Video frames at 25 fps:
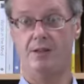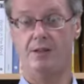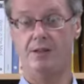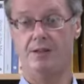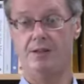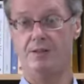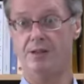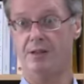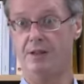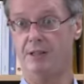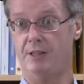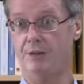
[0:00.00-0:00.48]

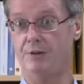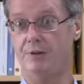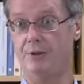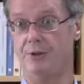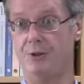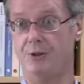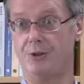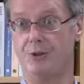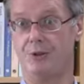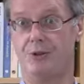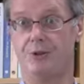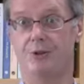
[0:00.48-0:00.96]
Is that your
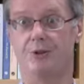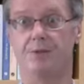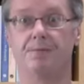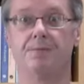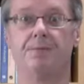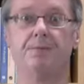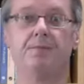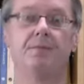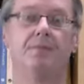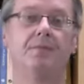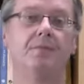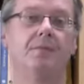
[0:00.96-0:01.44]
interest?
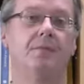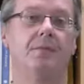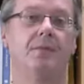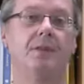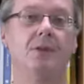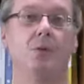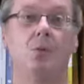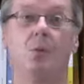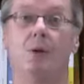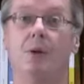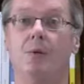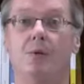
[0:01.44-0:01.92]

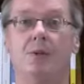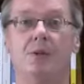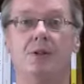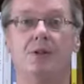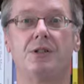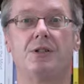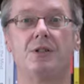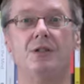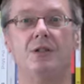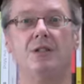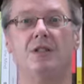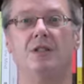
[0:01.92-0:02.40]
What do you want
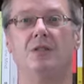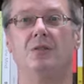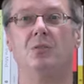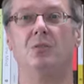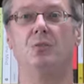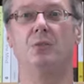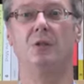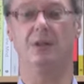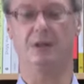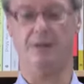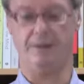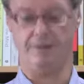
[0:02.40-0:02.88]
to study
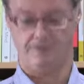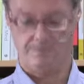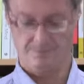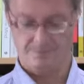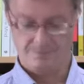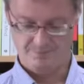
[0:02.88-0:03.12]
and why?